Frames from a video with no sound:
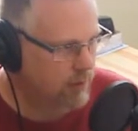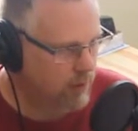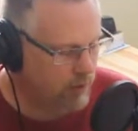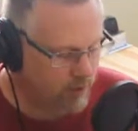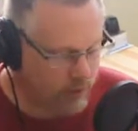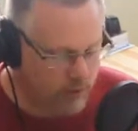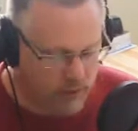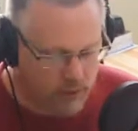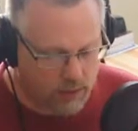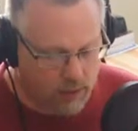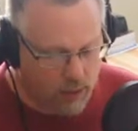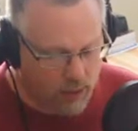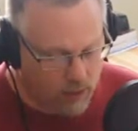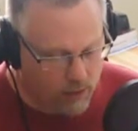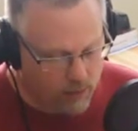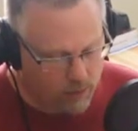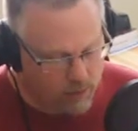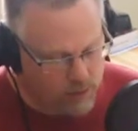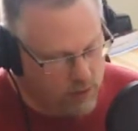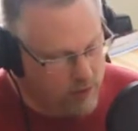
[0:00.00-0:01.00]
So this
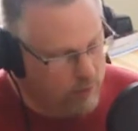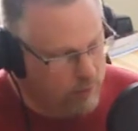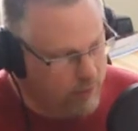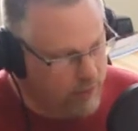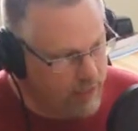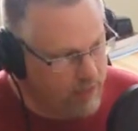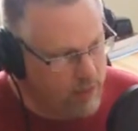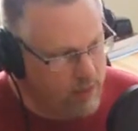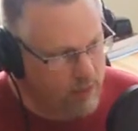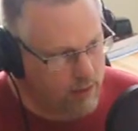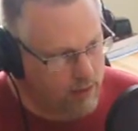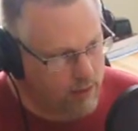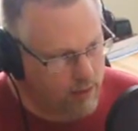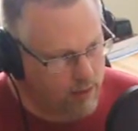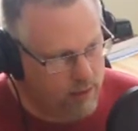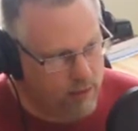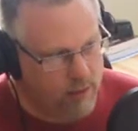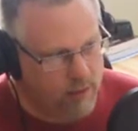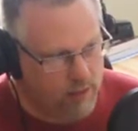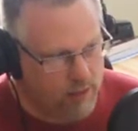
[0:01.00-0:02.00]
comes, the basic
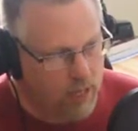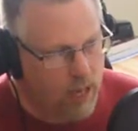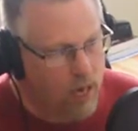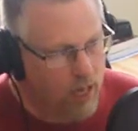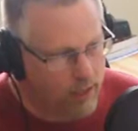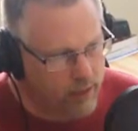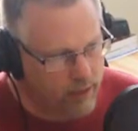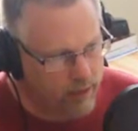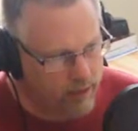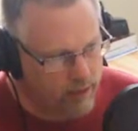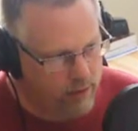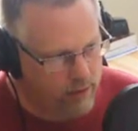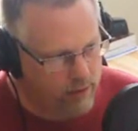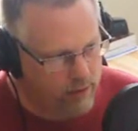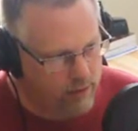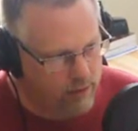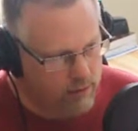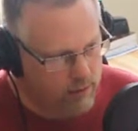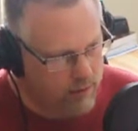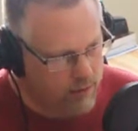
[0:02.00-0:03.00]
that is on
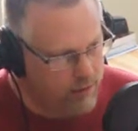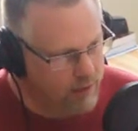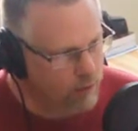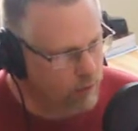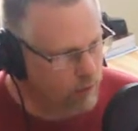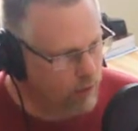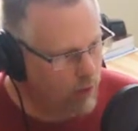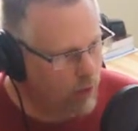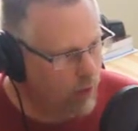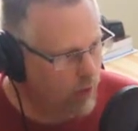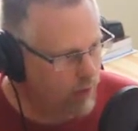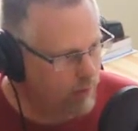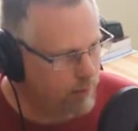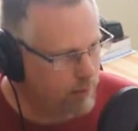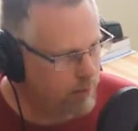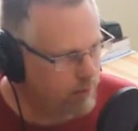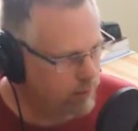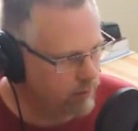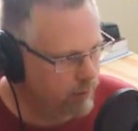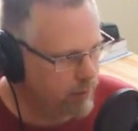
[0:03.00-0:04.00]
here, that's in
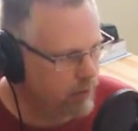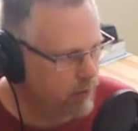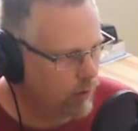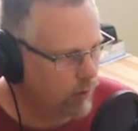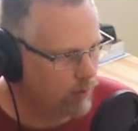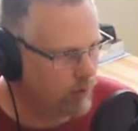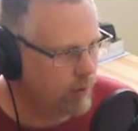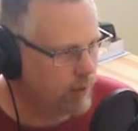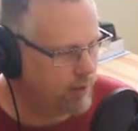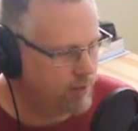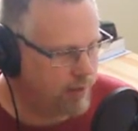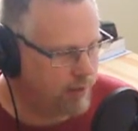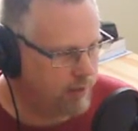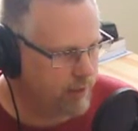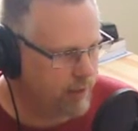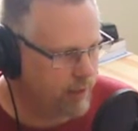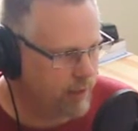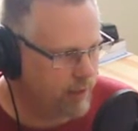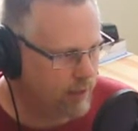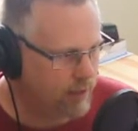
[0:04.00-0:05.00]
ROM, read-only
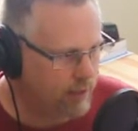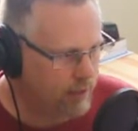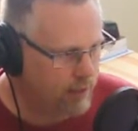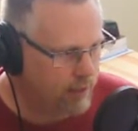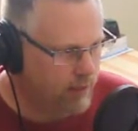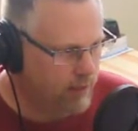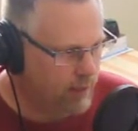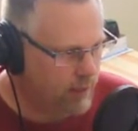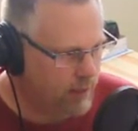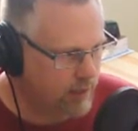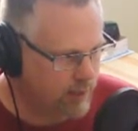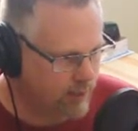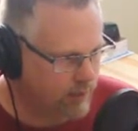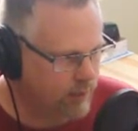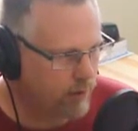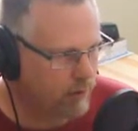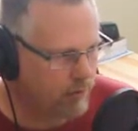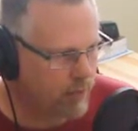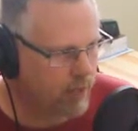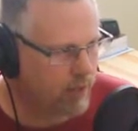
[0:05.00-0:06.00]
memory, is
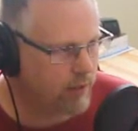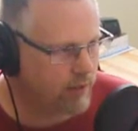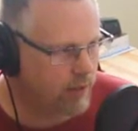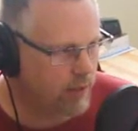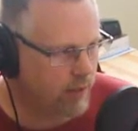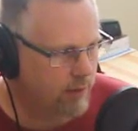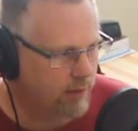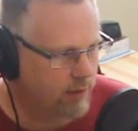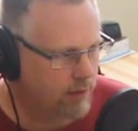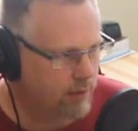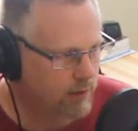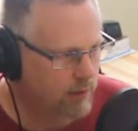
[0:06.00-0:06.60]
from Microsoft.